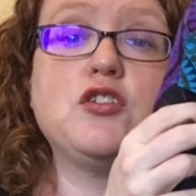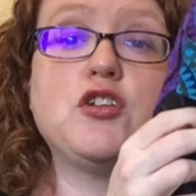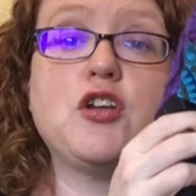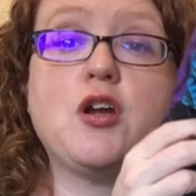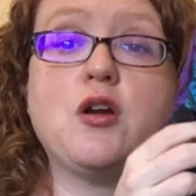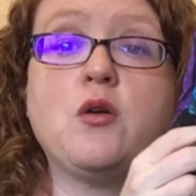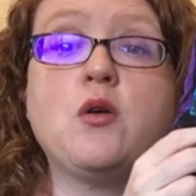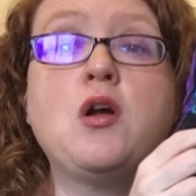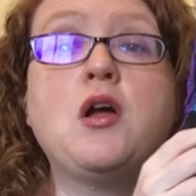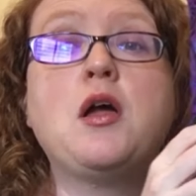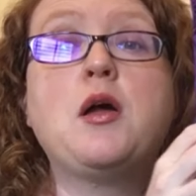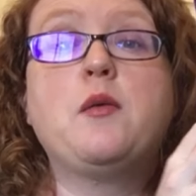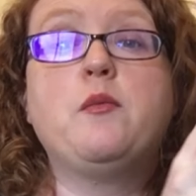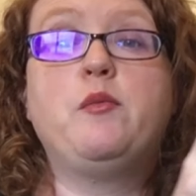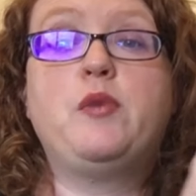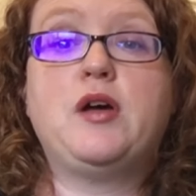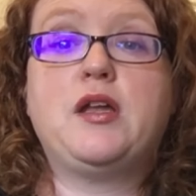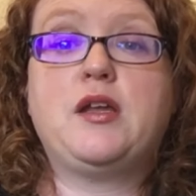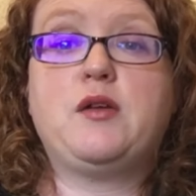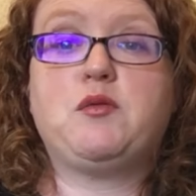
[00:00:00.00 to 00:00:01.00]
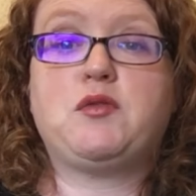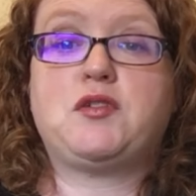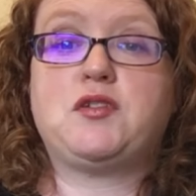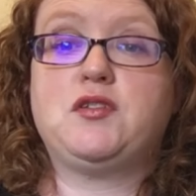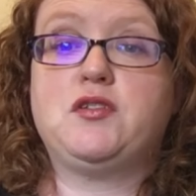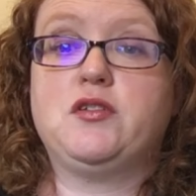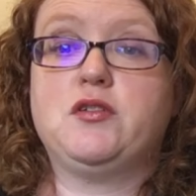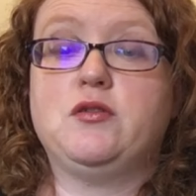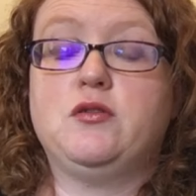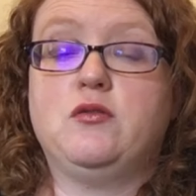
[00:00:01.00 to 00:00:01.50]
show, but it was
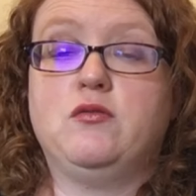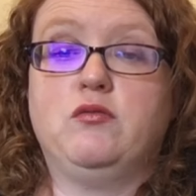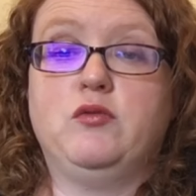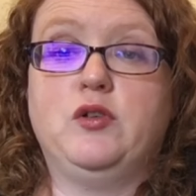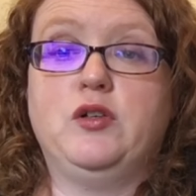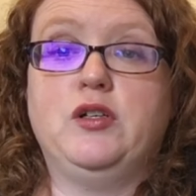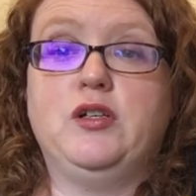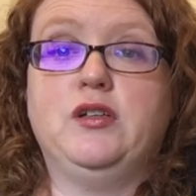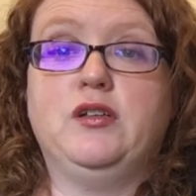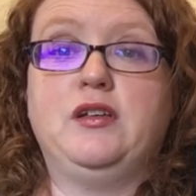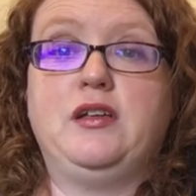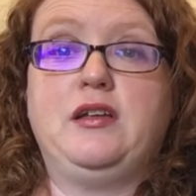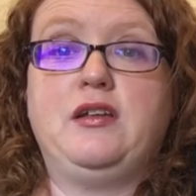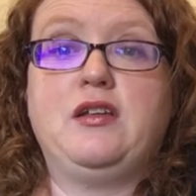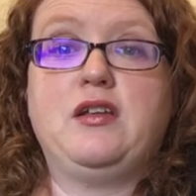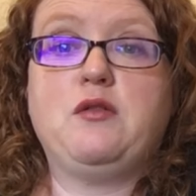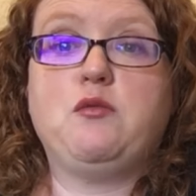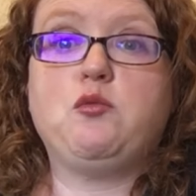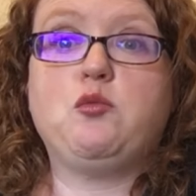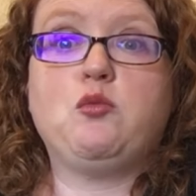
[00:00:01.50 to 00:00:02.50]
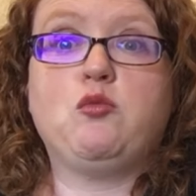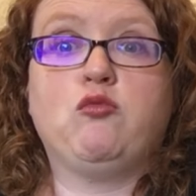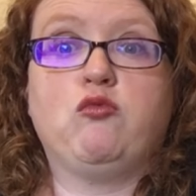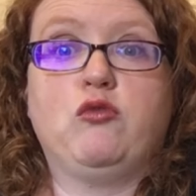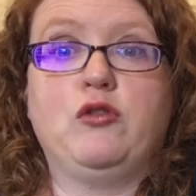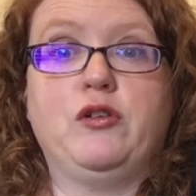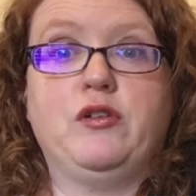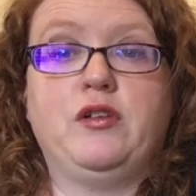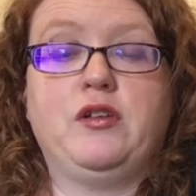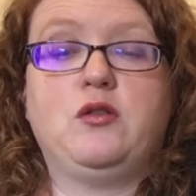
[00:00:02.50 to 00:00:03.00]
still really,
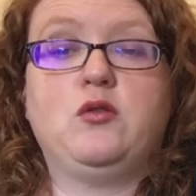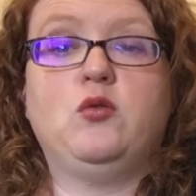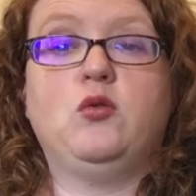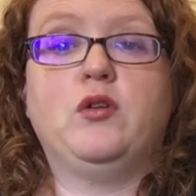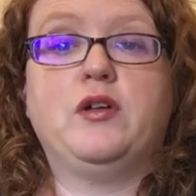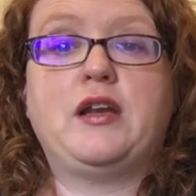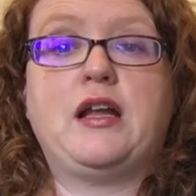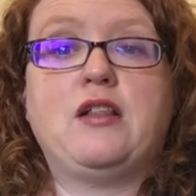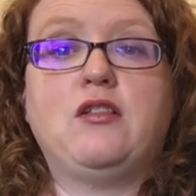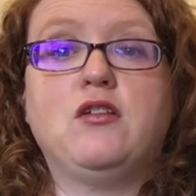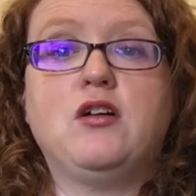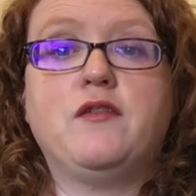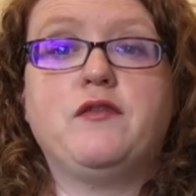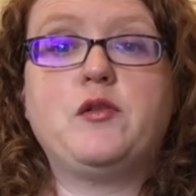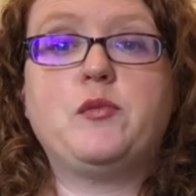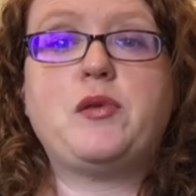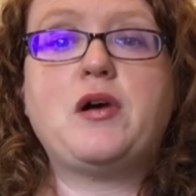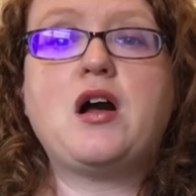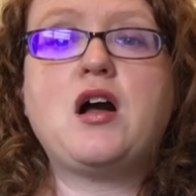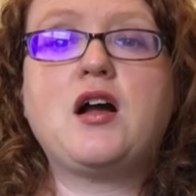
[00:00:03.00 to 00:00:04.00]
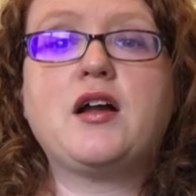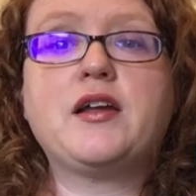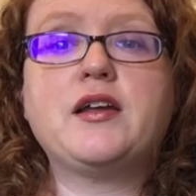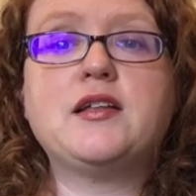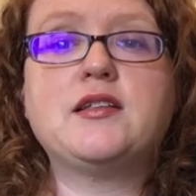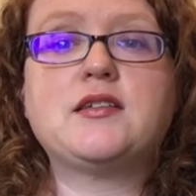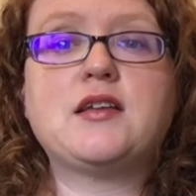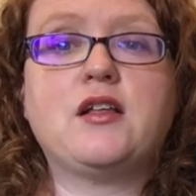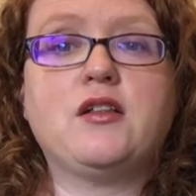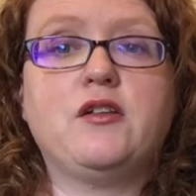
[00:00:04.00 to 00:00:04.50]
really cool. And I love the
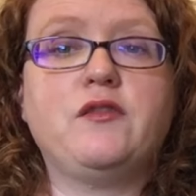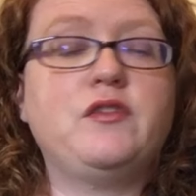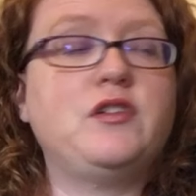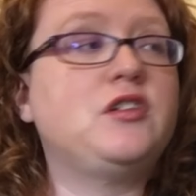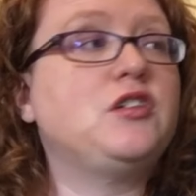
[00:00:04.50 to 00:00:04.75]
pockets. I love the